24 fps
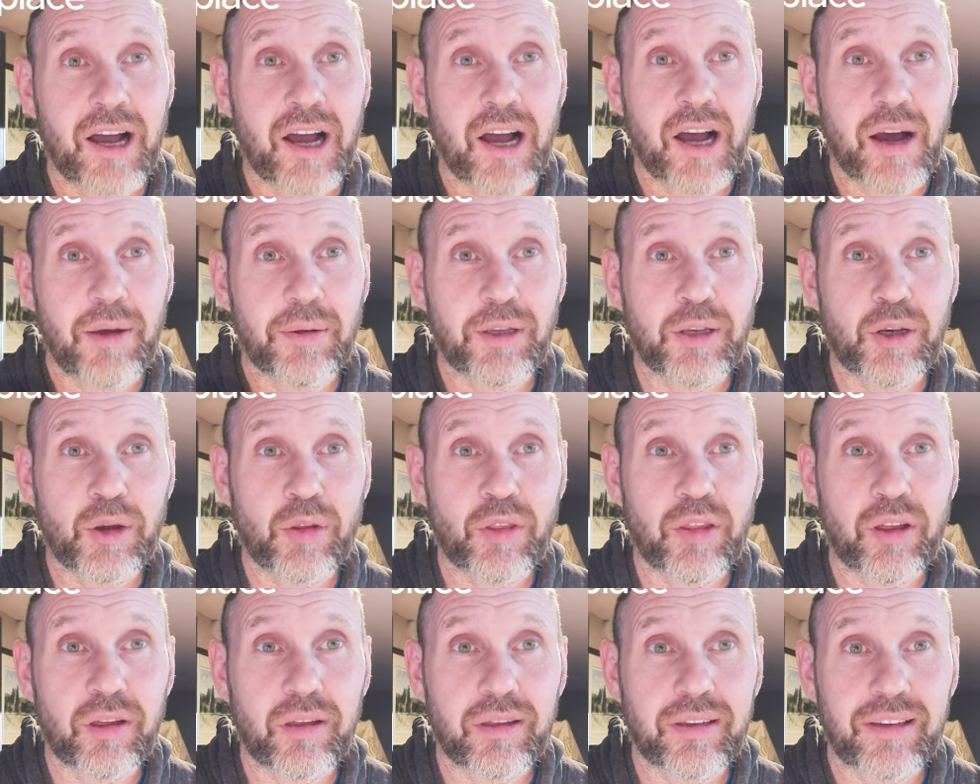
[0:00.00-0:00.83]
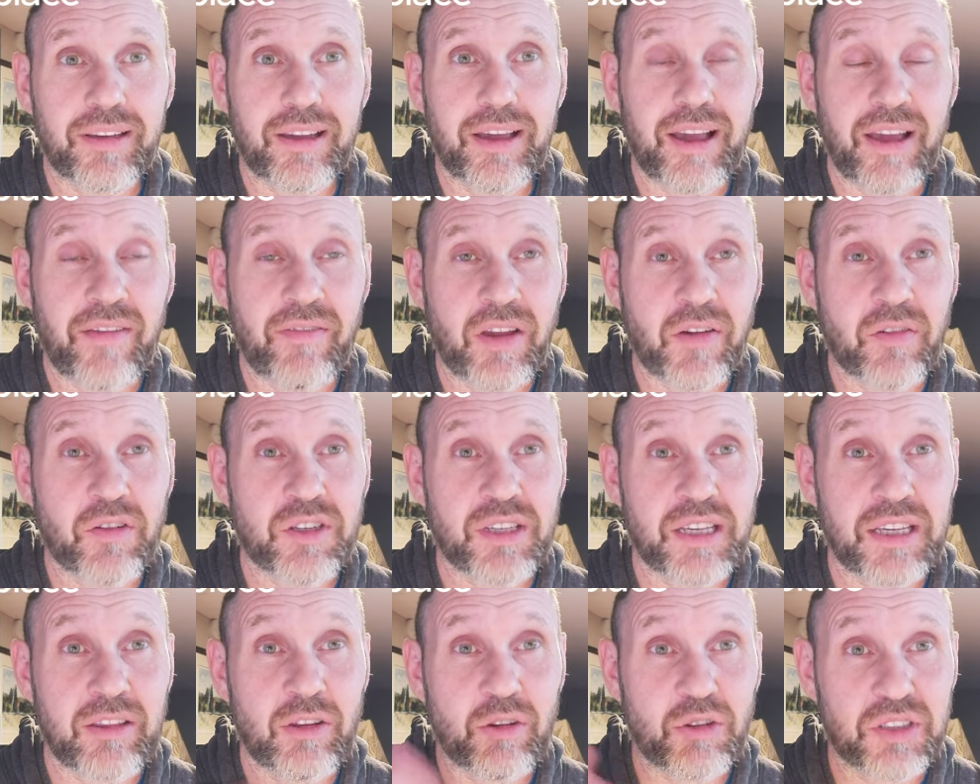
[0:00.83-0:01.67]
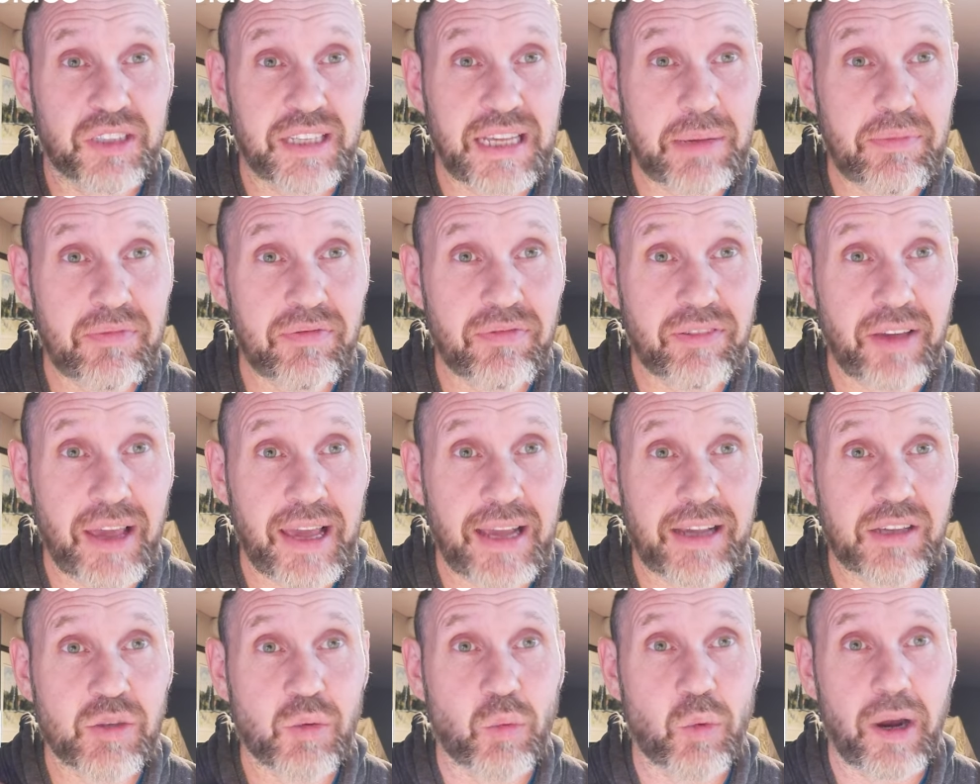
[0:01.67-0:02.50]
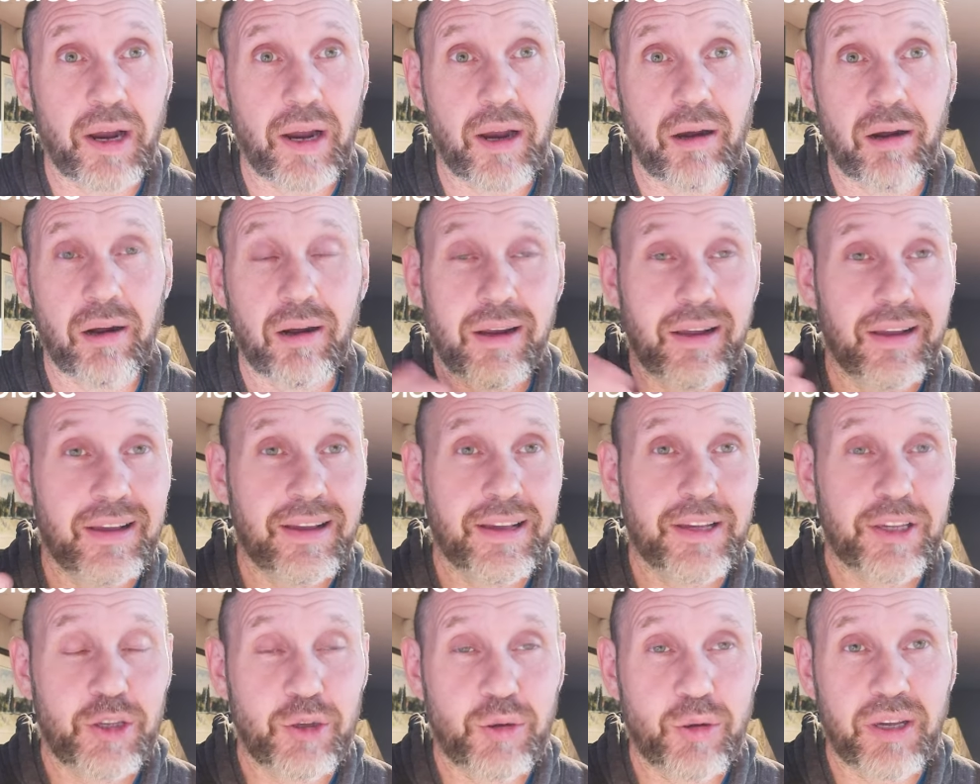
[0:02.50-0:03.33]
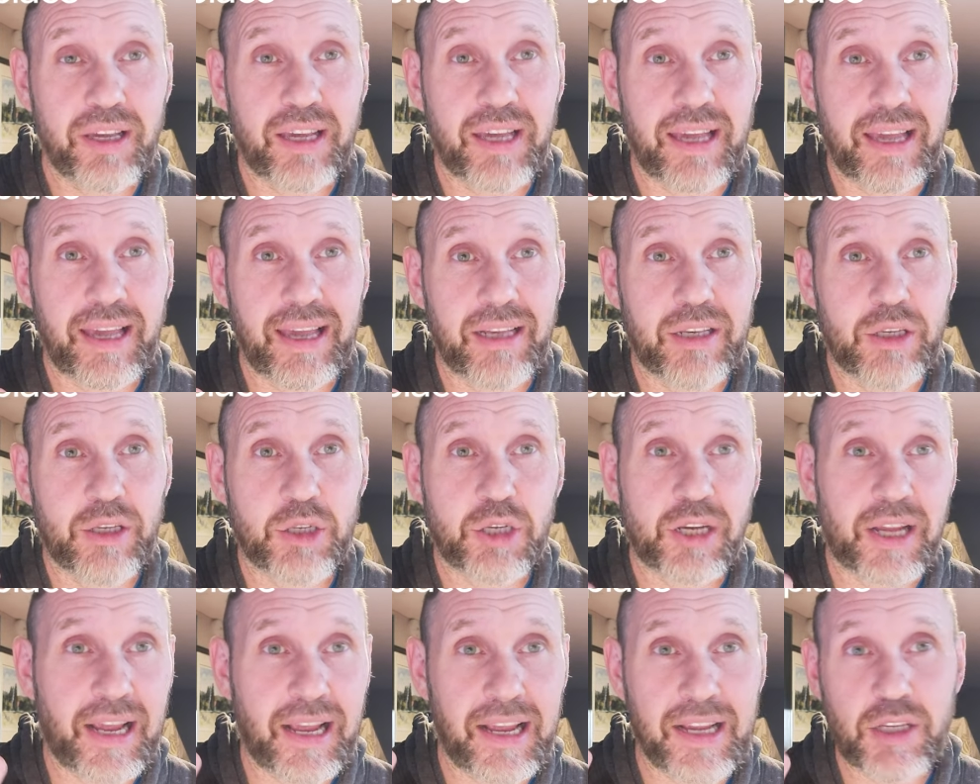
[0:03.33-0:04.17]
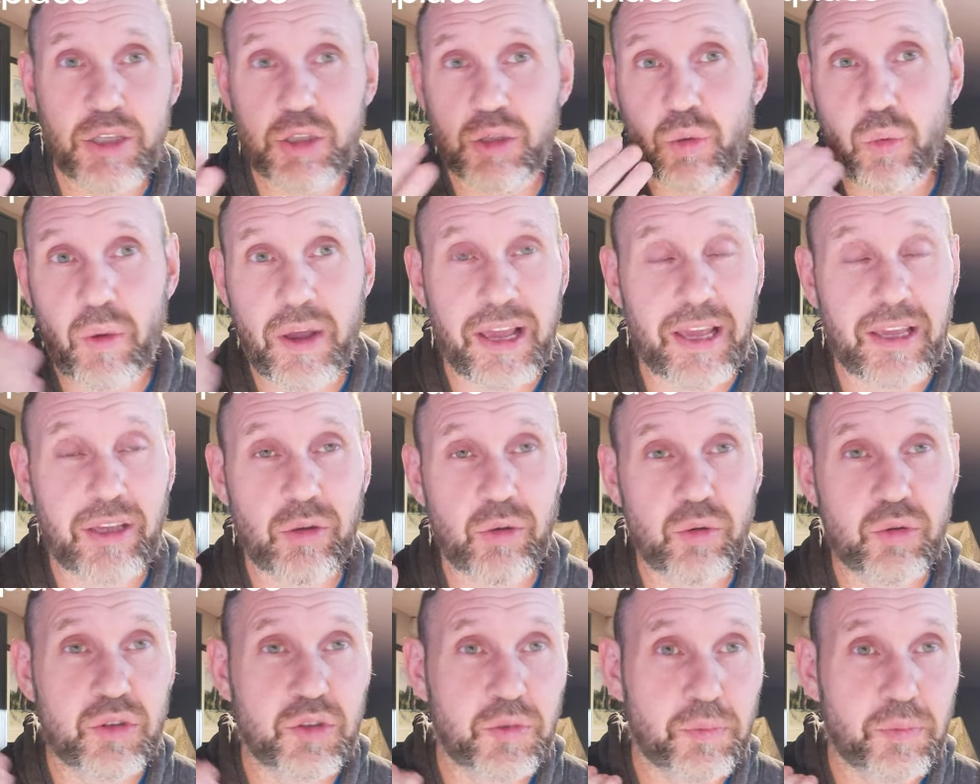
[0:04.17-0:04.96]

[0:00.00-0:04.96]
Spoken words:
Have you ever seen those deep fakes where you can change the way you